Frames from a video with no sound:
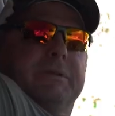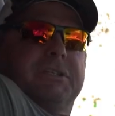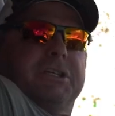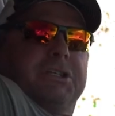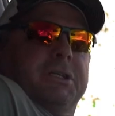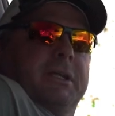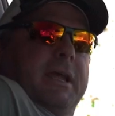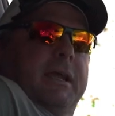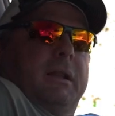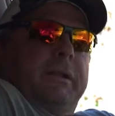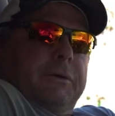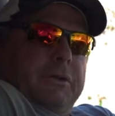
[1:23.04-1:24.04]
position
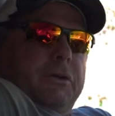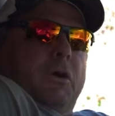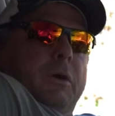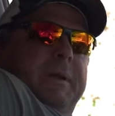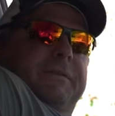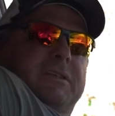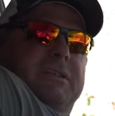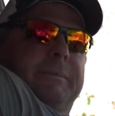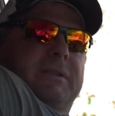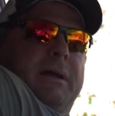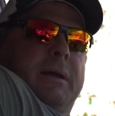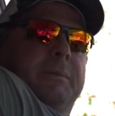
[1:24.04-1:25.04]
and clear the garment at the
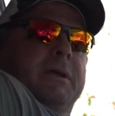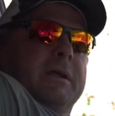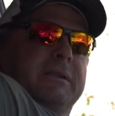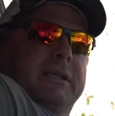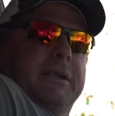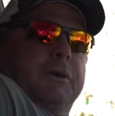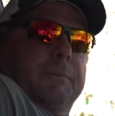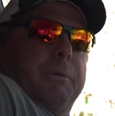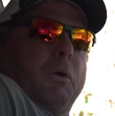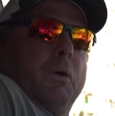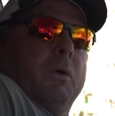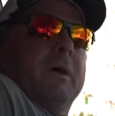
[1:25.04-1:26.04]
same time to get here and
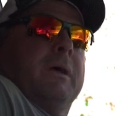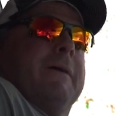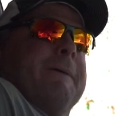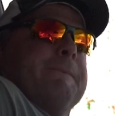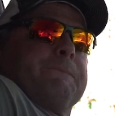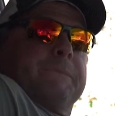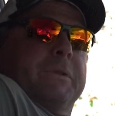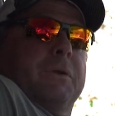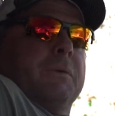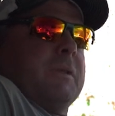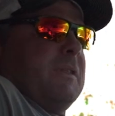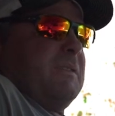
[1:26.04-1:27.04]
pull. You
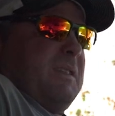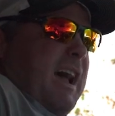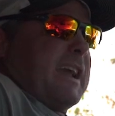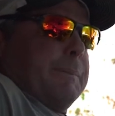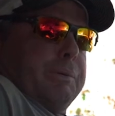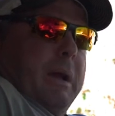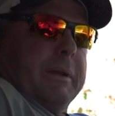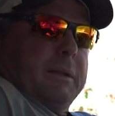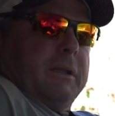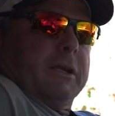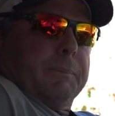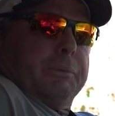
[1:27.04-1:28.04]
know, I can probably
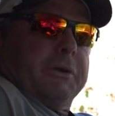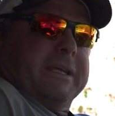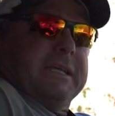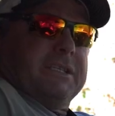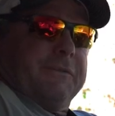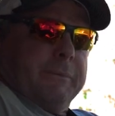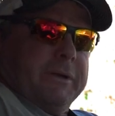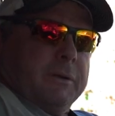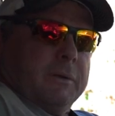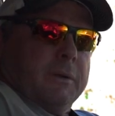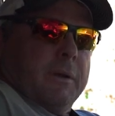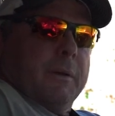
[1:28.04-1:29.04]
clear it pretty easy from
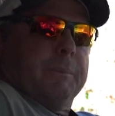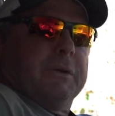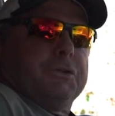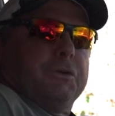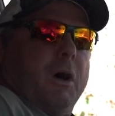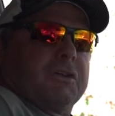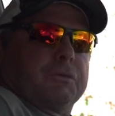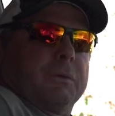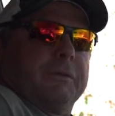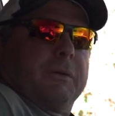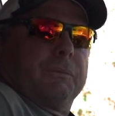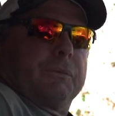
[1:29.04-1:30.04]
here, but you also
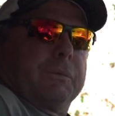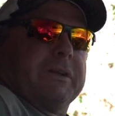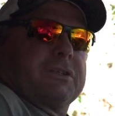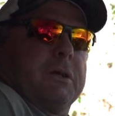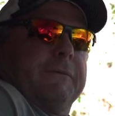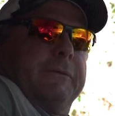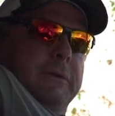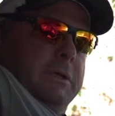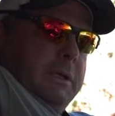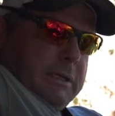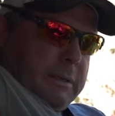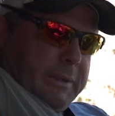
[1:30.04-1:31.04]
run the risk of
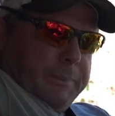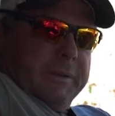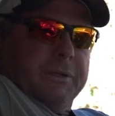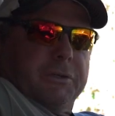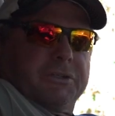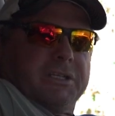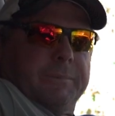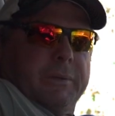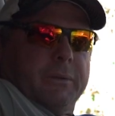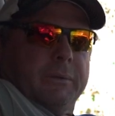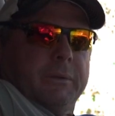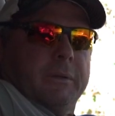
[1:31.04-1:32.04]
coming up into your
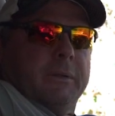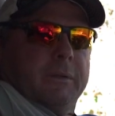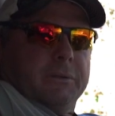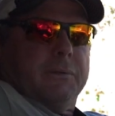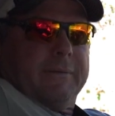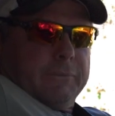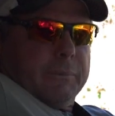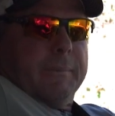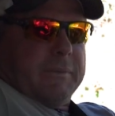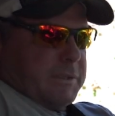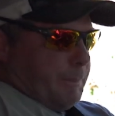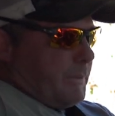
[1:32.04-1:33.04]
seatbelt. You have
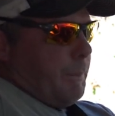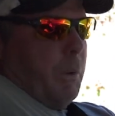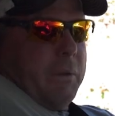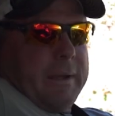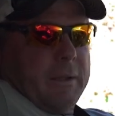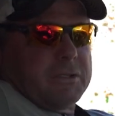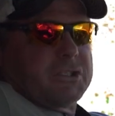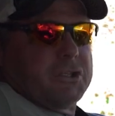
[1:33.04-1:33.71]
to pull it out.